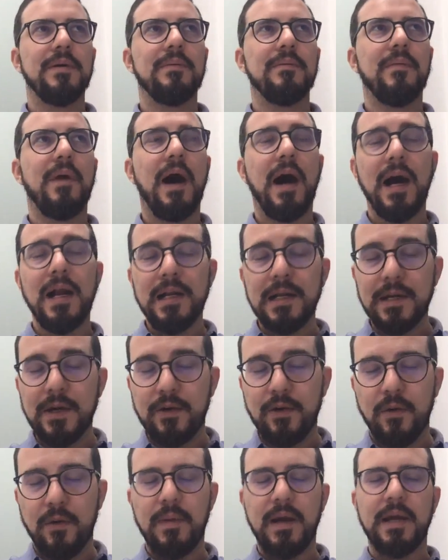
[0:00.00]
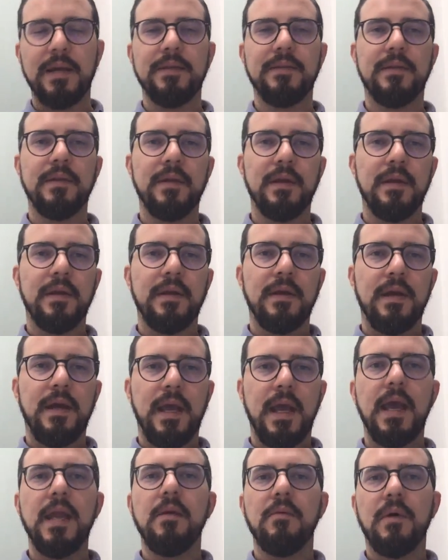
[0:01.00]
highly recommend
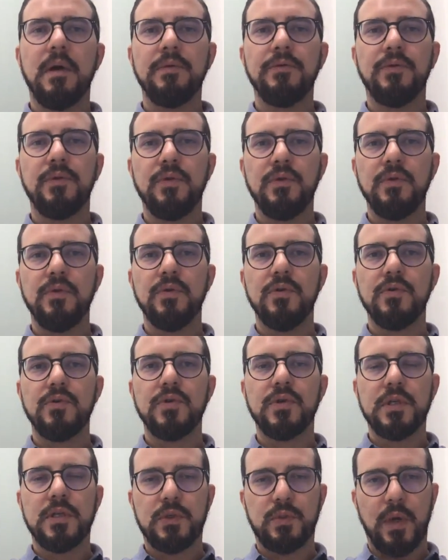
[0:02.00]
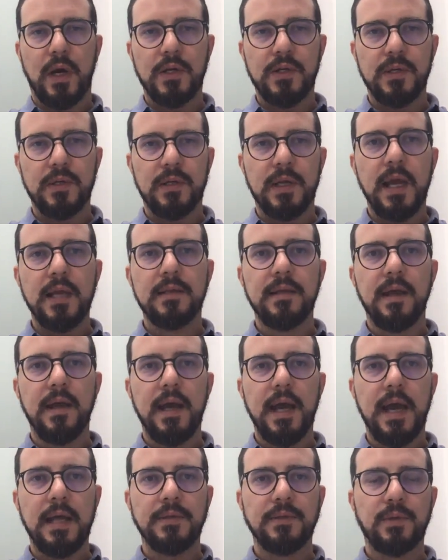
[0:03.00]
anyone to use structured data
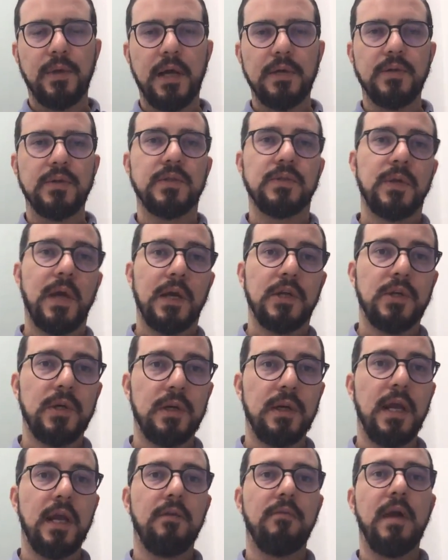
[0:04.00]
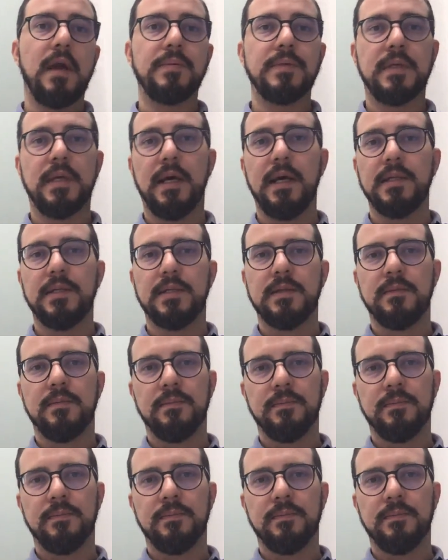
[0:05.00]
and try to structure their websites.